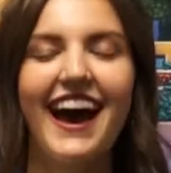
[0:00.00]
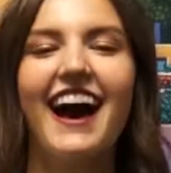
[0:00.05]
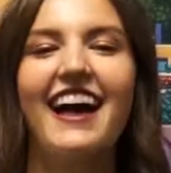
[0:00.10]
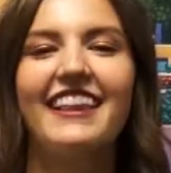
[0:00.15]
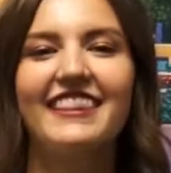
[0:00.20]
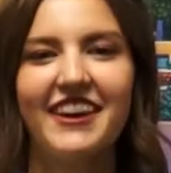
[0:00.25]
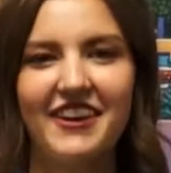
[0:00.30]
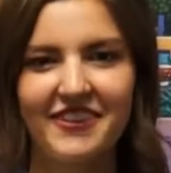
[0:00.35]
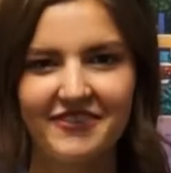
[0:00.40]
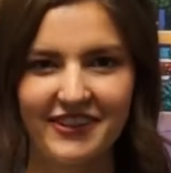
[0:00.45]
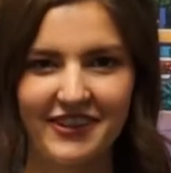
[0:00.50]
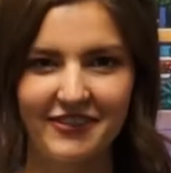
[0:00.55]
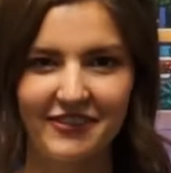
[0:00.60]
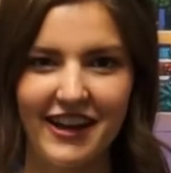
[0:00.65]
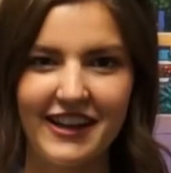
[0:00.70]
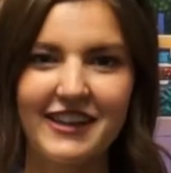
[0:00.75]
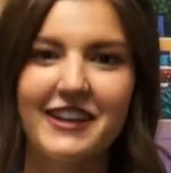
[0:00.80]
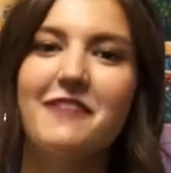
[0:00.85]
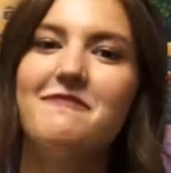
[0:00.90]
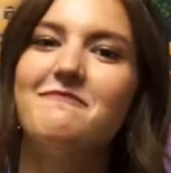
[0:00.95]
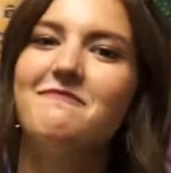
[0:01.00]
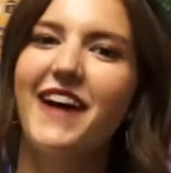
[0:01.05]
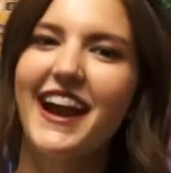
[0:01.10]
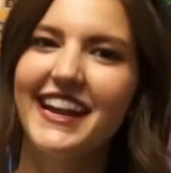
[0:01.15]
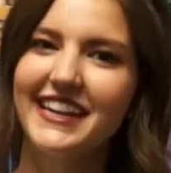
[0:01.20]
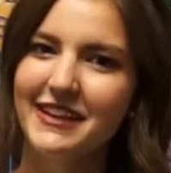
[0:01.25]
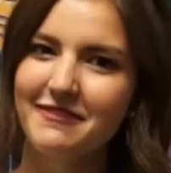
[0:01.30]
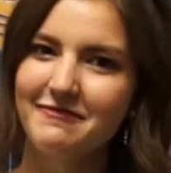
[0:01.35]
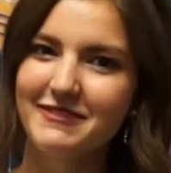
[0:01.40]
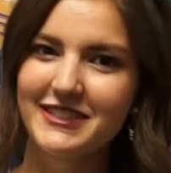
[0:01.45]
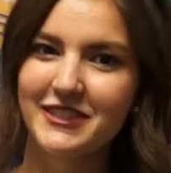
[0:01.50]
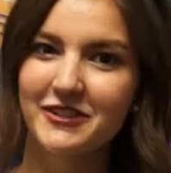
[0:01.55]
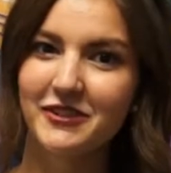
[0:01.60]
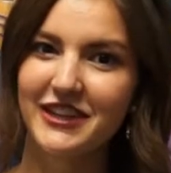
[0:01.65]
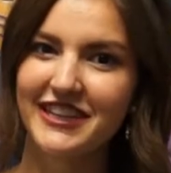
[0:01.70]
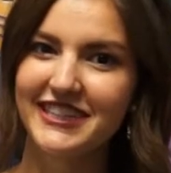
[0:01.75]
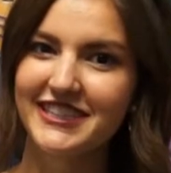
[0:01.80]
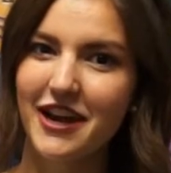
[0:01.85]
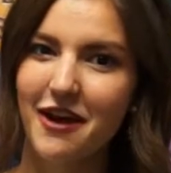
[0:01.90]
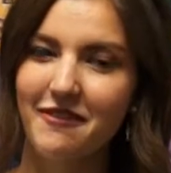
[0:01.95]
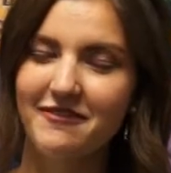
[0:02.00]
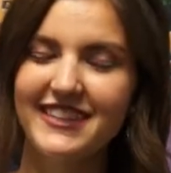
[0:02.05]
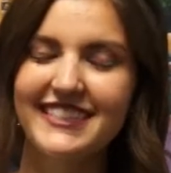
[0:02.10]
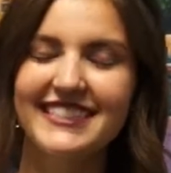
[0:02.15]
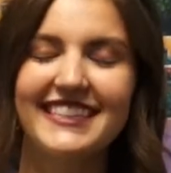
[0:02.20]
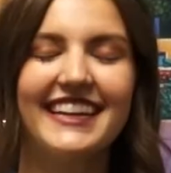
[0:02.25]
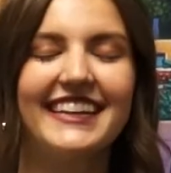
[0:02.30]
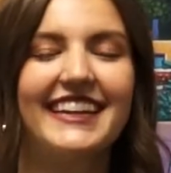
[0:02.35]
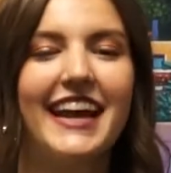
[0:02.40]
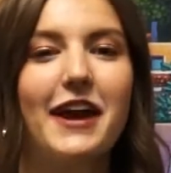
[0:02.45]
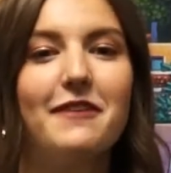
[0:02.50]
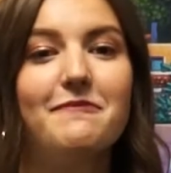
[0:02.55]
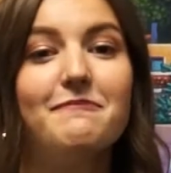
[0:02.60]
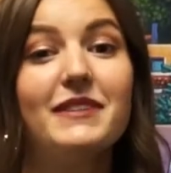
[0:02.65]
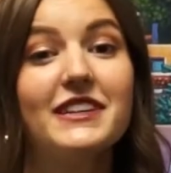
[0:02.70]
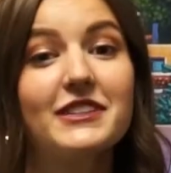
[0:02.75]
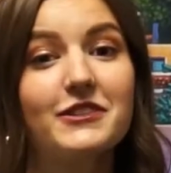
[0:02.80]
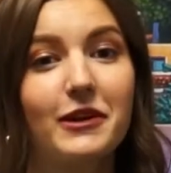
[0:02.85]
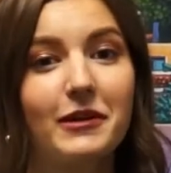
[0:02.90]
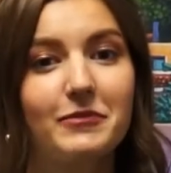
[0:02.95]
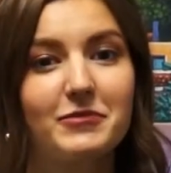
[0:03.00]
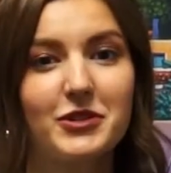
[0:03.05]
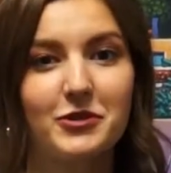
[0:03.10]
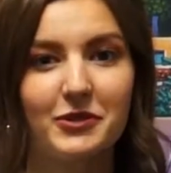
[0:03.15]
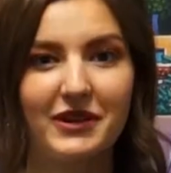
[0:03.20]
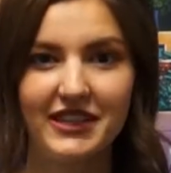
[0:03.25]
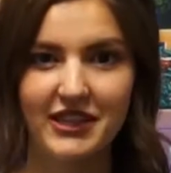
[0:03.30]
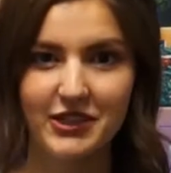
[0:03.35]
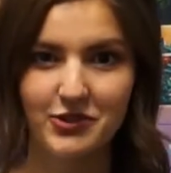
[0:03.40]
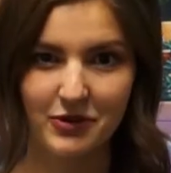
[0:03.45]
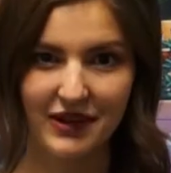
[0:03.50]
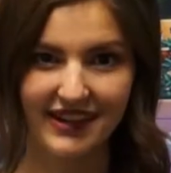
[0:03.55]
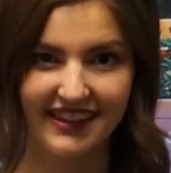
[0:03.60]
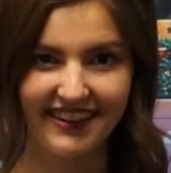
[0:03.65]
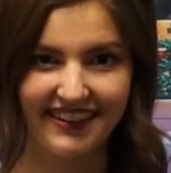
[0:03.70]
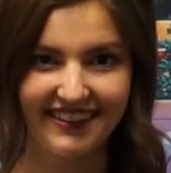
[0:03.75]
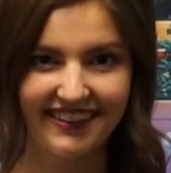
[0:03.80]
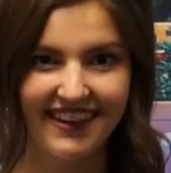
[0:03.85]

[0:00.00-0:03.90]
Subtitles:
Hello everyone, my name is Glory Thomas and I'm Miss Earth 2020.